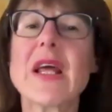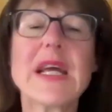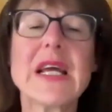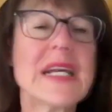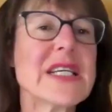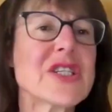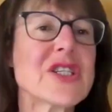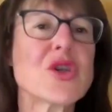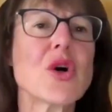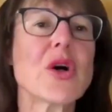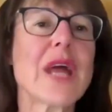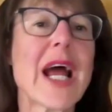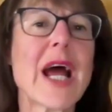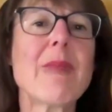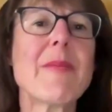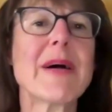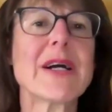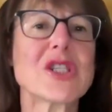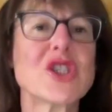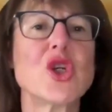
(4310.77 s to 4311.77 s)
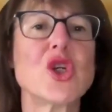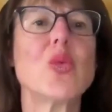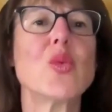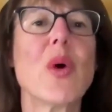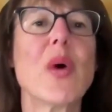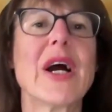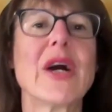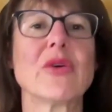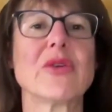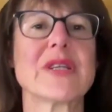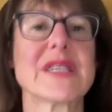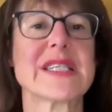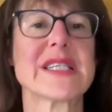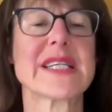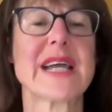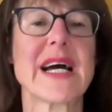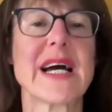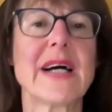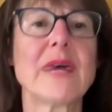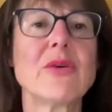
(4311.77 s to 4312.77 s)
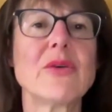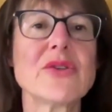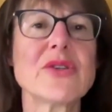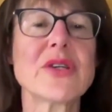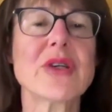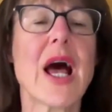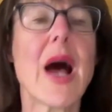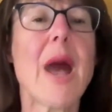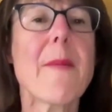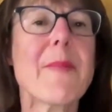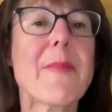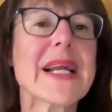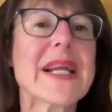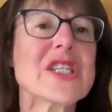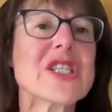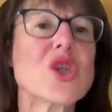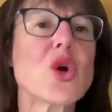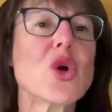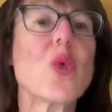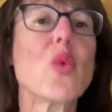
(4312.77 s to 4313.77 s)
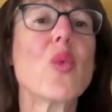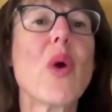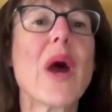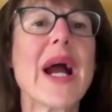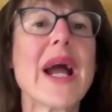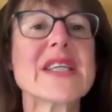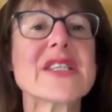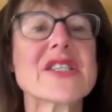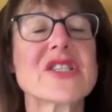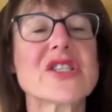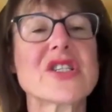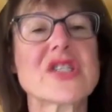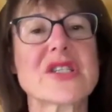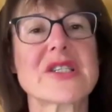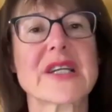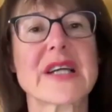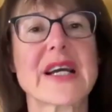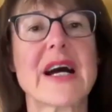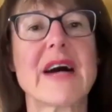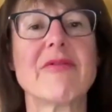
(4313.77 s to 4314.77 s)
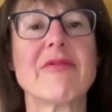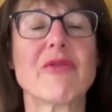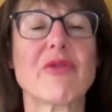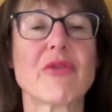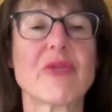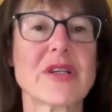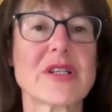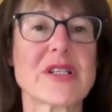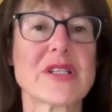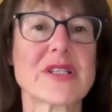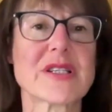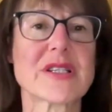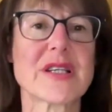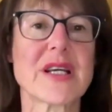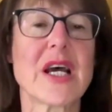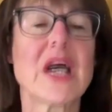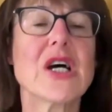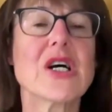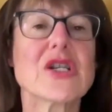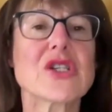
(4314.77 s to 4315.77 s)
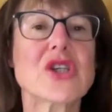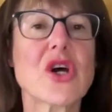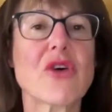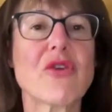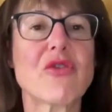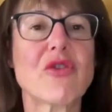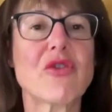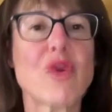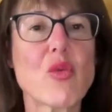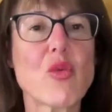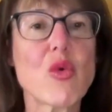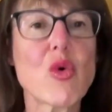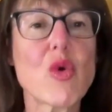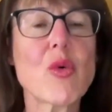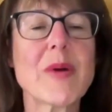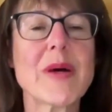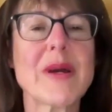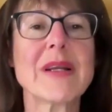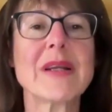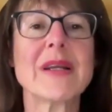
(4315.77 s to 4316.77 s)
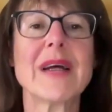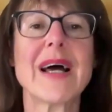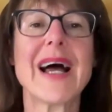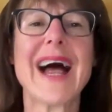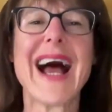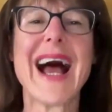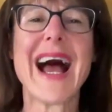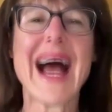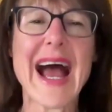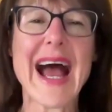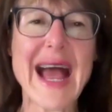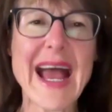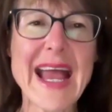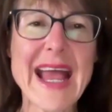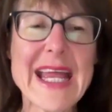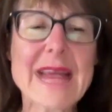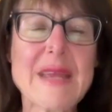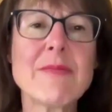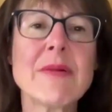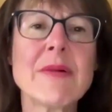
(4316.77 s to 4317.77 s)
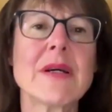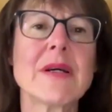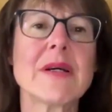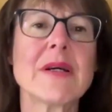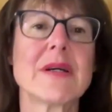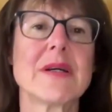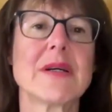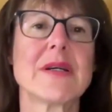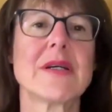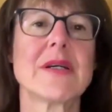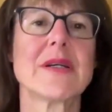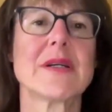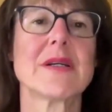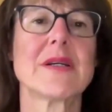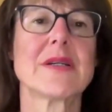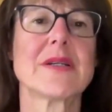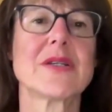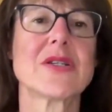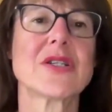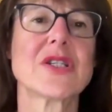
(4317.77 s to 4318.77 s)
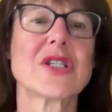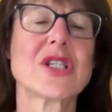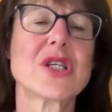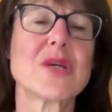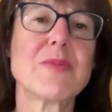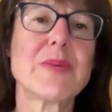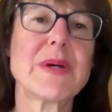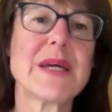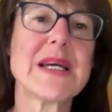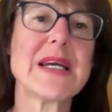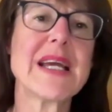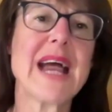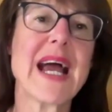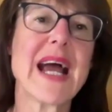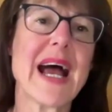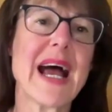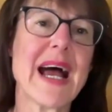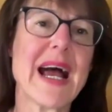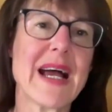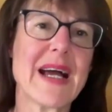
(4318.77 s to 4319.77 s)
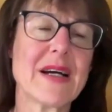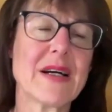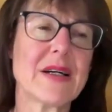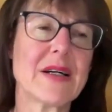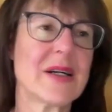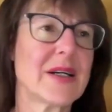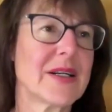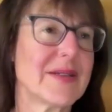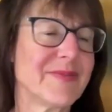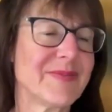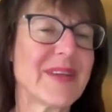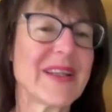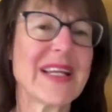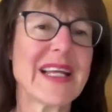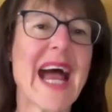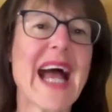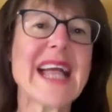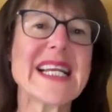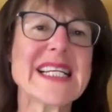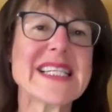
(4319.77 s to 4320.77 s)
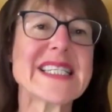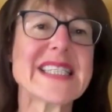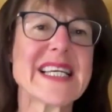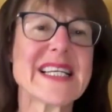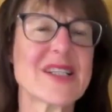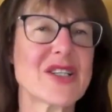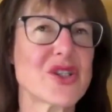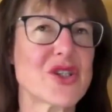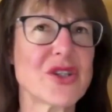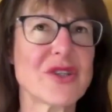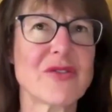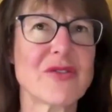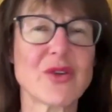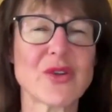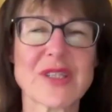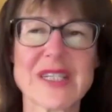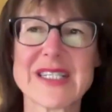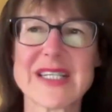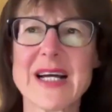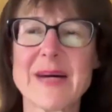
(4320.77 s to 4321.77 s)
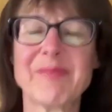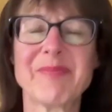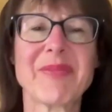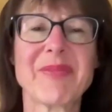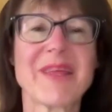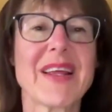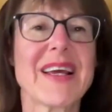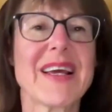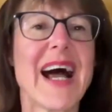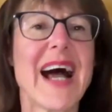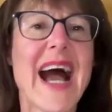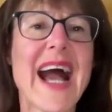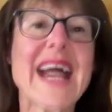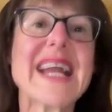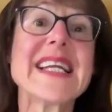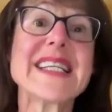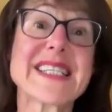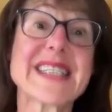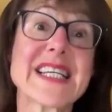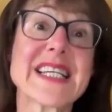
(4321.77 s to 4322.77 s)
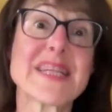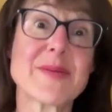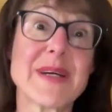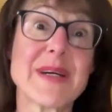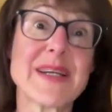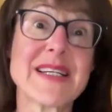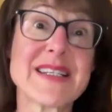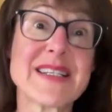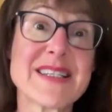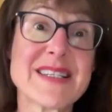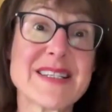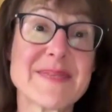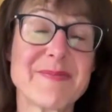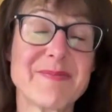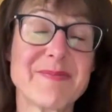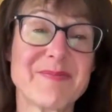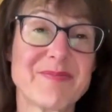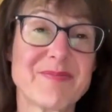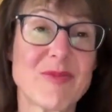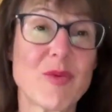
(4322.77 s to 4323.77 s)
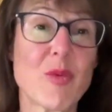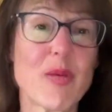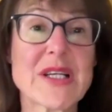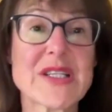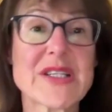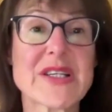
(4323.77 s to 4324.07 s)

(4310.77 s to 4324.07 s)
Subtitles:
is not how much you weigh on the scales, but it's your waist circumference. So for a woman, aim to be 80 I should have looked this up, 80 centimeters waist